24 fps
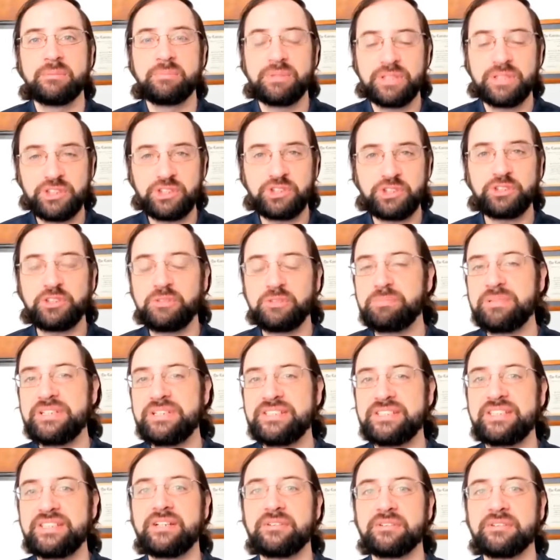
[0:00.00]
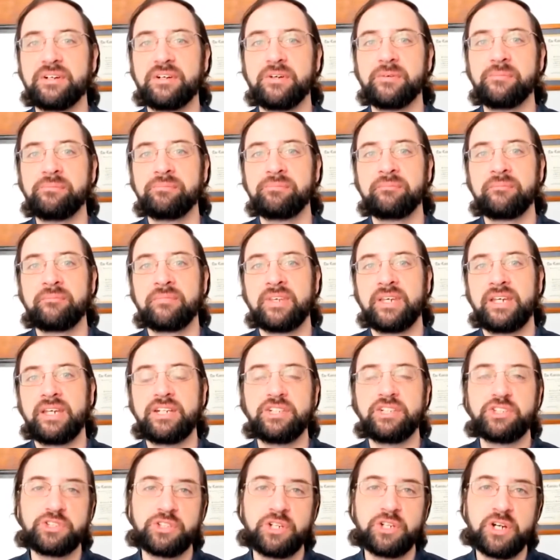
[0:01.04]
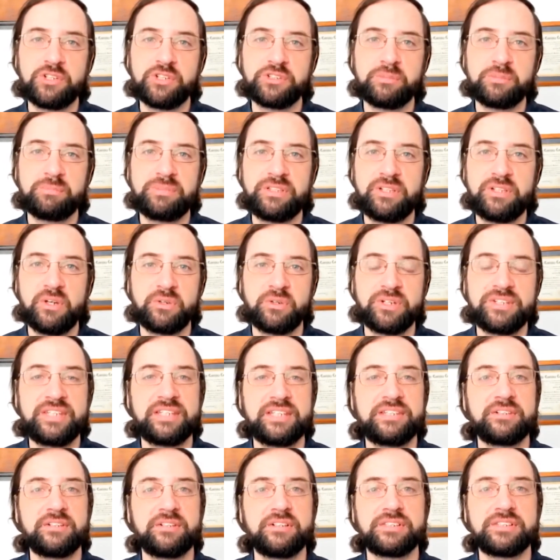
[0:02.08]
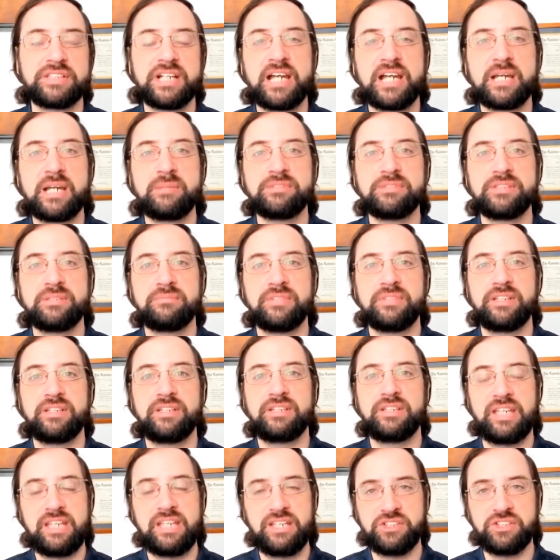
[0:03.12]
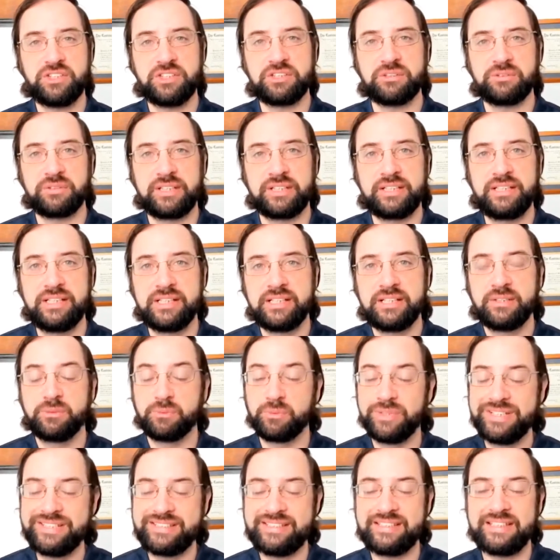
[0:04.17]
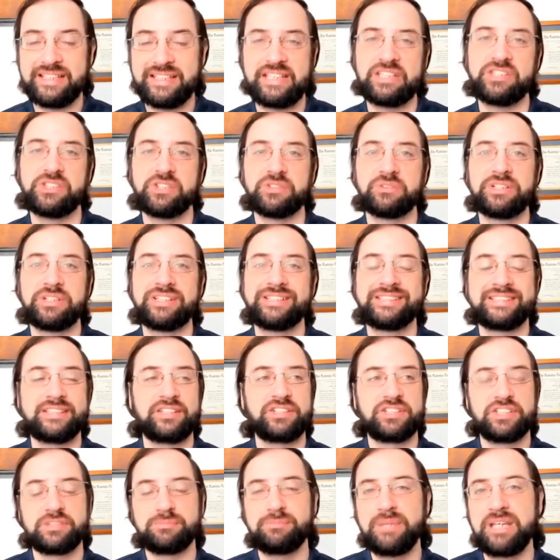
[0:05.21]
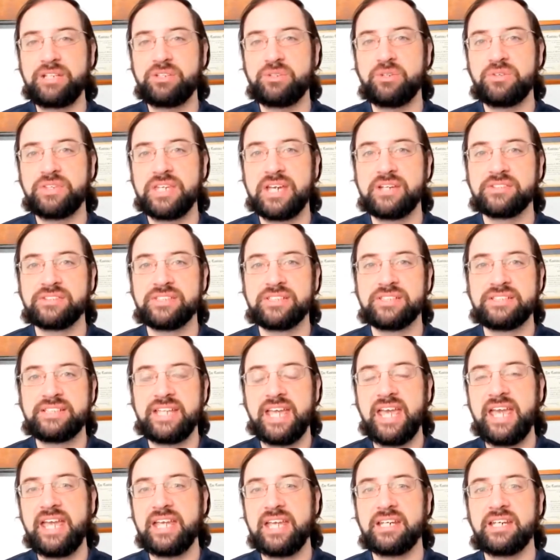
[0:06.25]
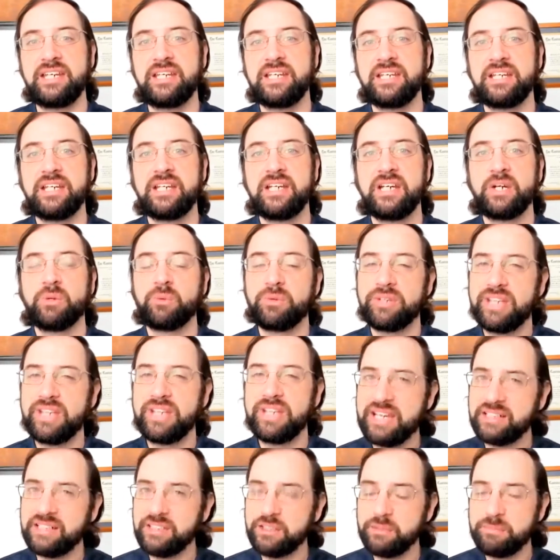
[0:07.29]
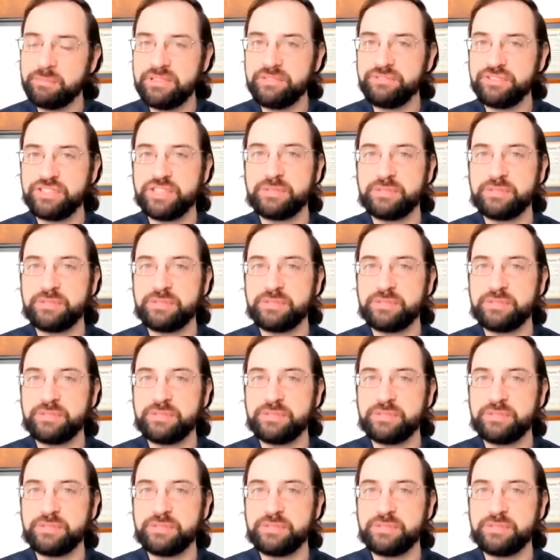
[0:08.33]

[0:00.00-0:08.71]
but it should be zero. And it should also be noted that there are times in history, recent history, such as May 2010, where we had a little bit of a